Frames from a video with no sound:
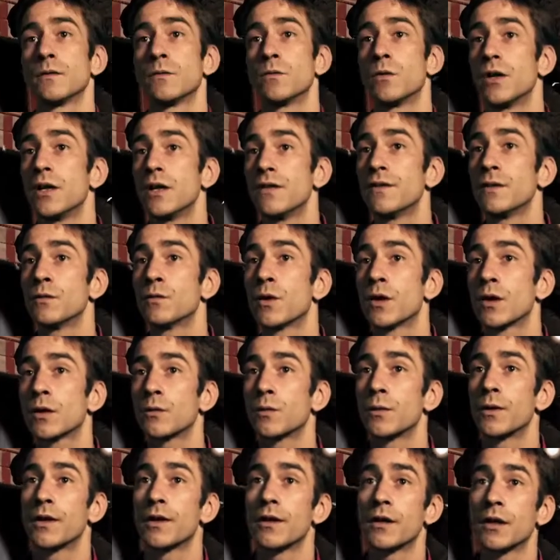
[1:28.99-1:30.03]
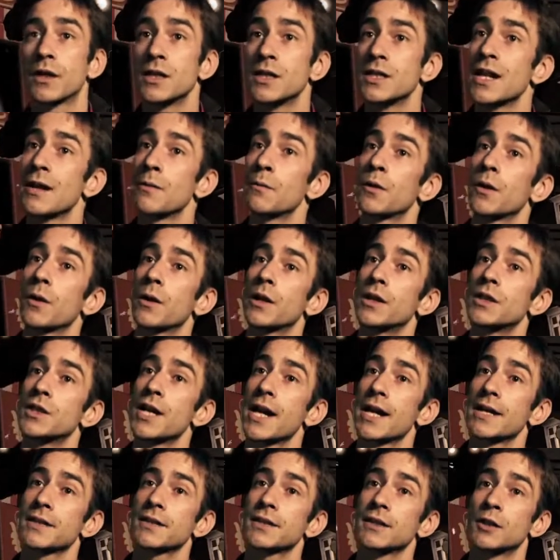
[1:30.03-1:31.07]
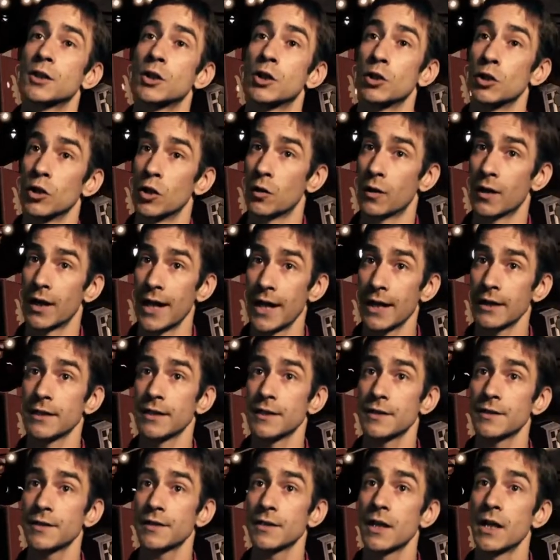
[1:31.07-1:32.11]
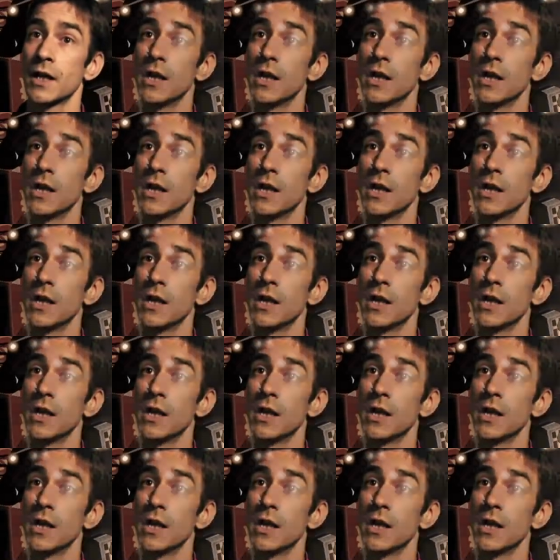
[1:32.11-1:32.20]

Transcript: We even worked with a contemporary jazz singer, Laura Ellis,